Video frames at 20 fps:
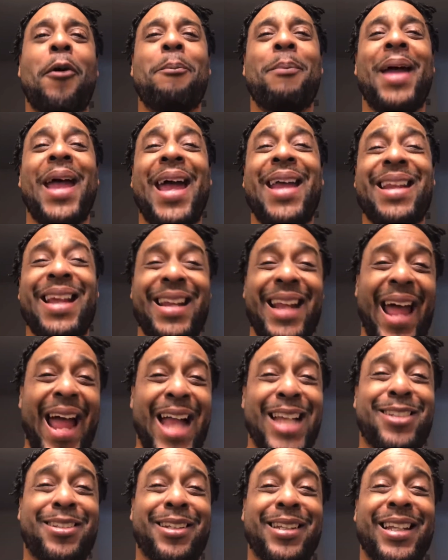man that
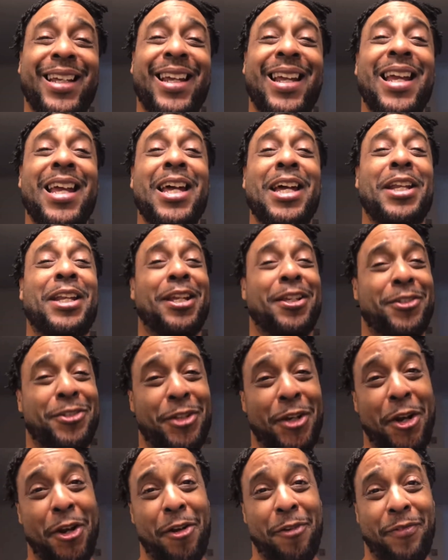actually
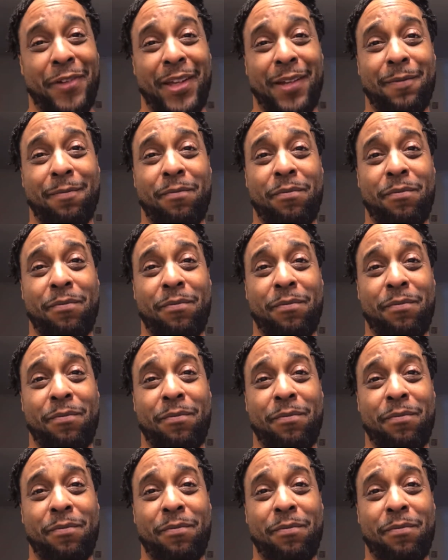deserves it.